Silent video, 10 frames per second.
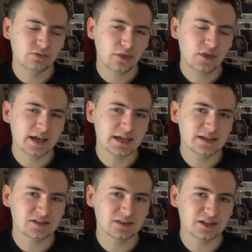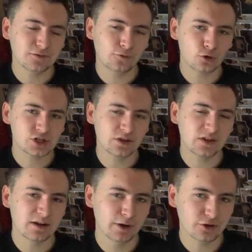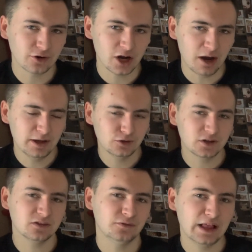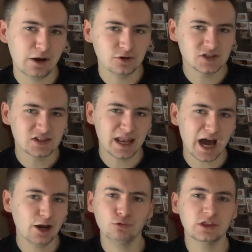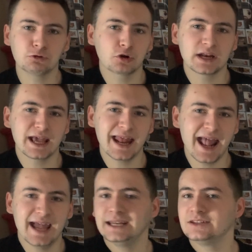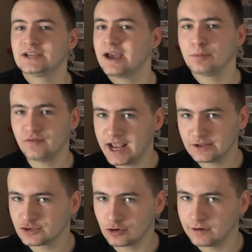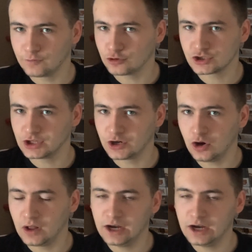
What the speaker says: The thing is, and the unfortunate thing about your comment, look at the flowers, is that I don't think we're gonna get any type of answer on Virgil at all.